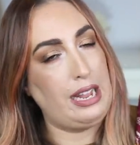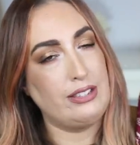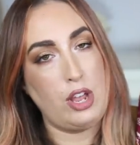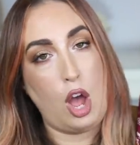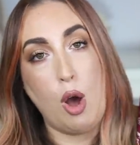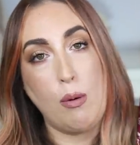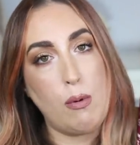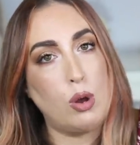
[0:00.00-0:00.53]
It's
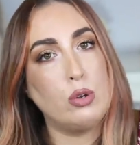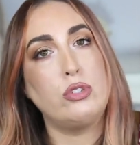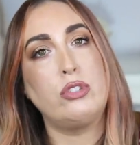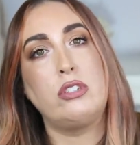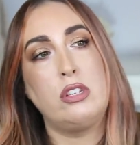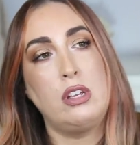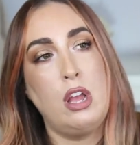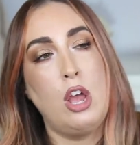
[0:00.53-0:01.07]

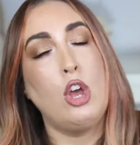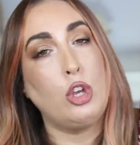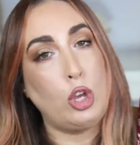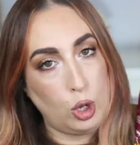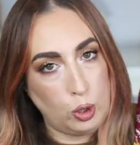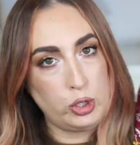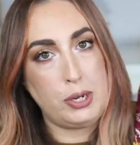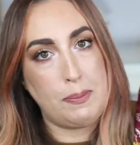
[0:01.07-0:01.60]
almost
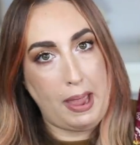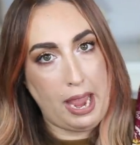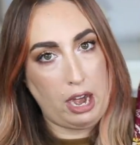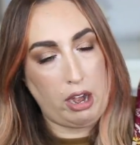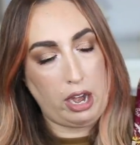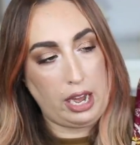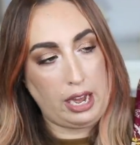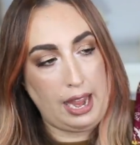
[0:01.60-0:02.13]
coochie
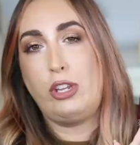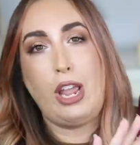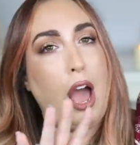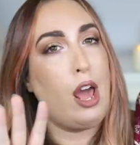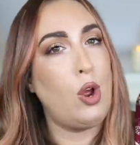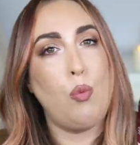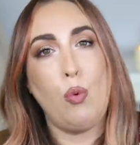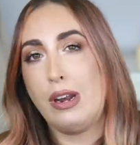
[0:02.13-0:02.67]
bearing.
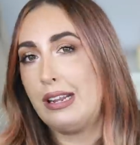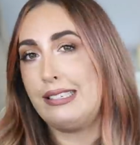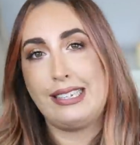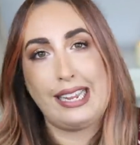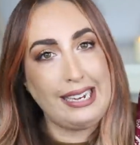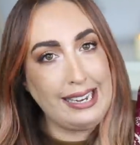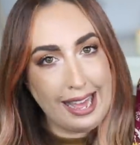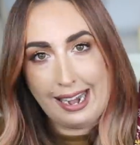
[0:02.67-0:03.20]
Y'all don't wanna
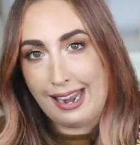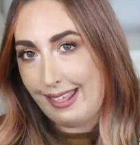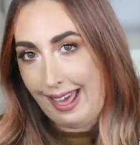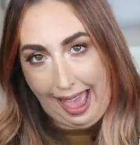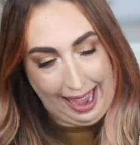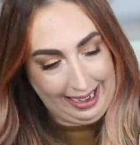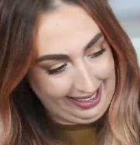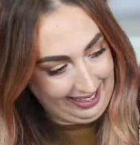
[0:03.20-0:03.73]
see none of
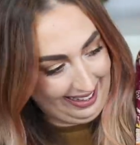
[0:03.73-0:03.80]
that.